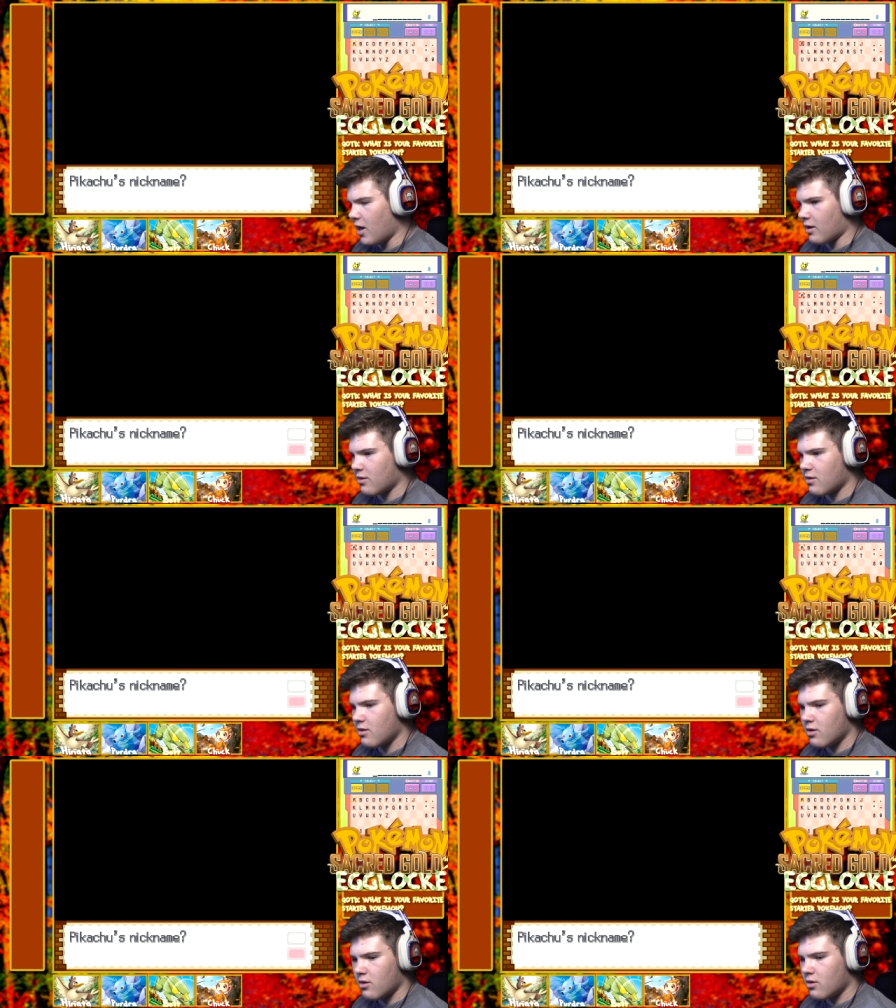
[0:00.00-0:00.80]
Yes.
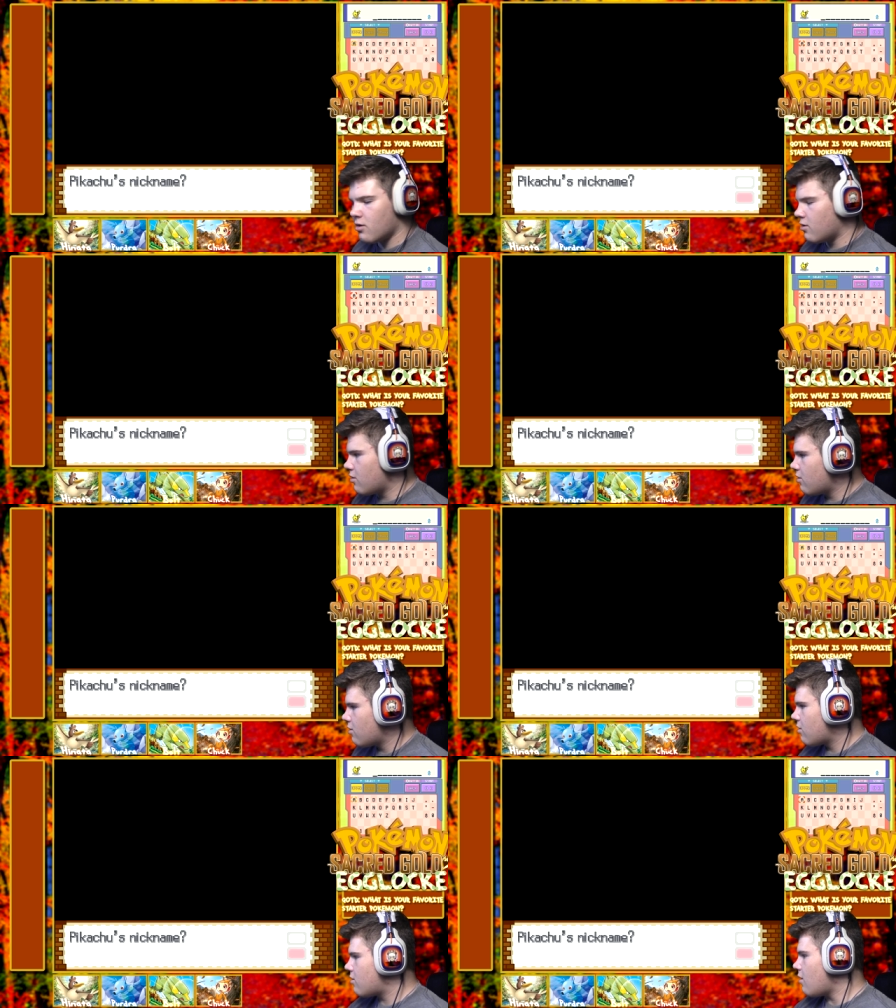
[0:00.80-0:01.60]

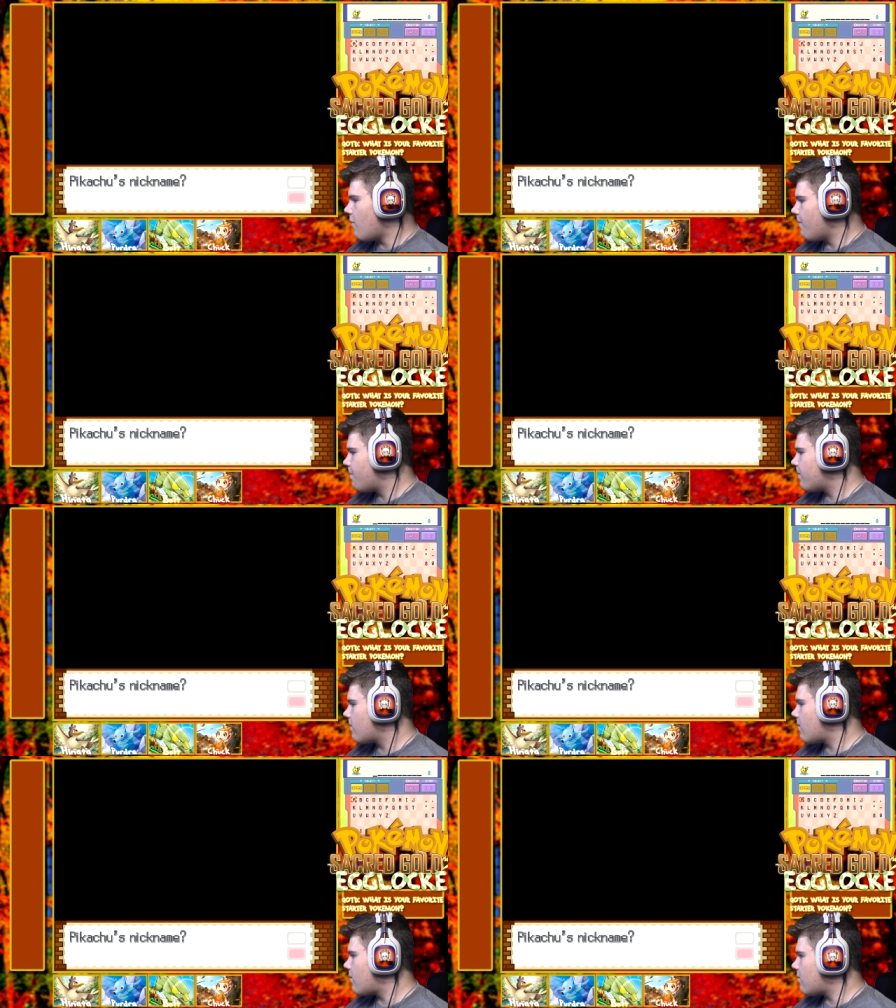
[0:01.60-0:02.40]
So,
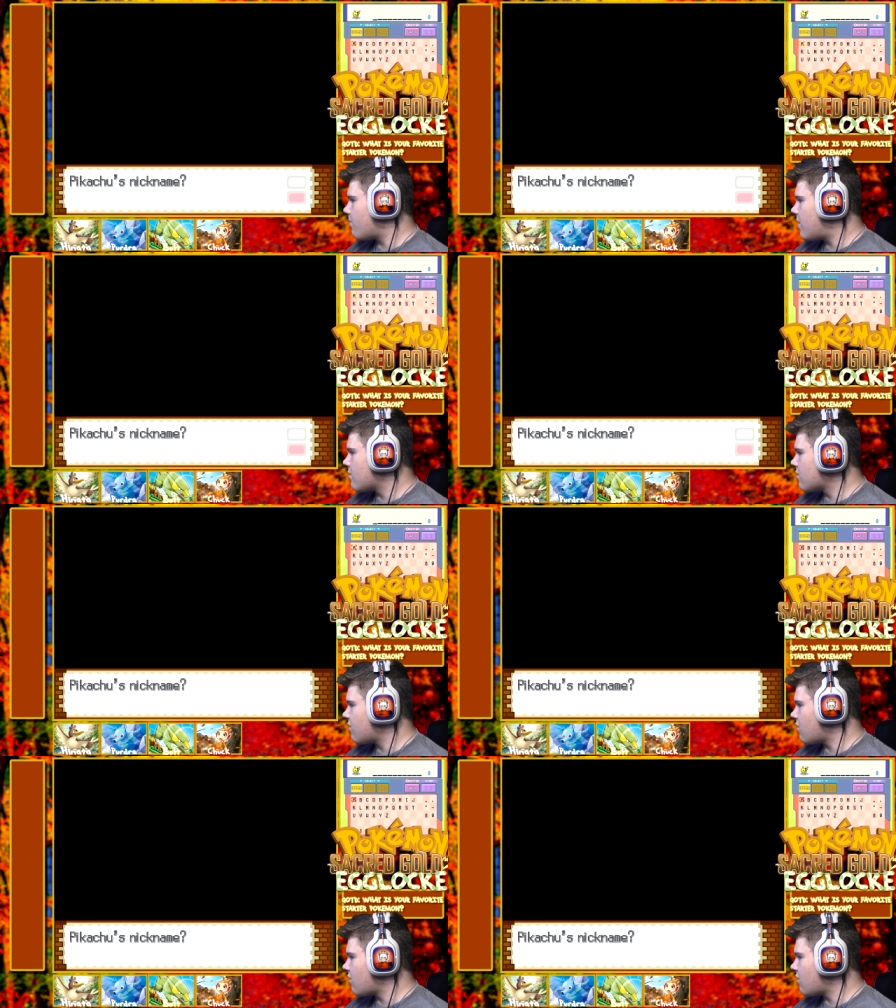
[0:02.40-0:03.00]
because this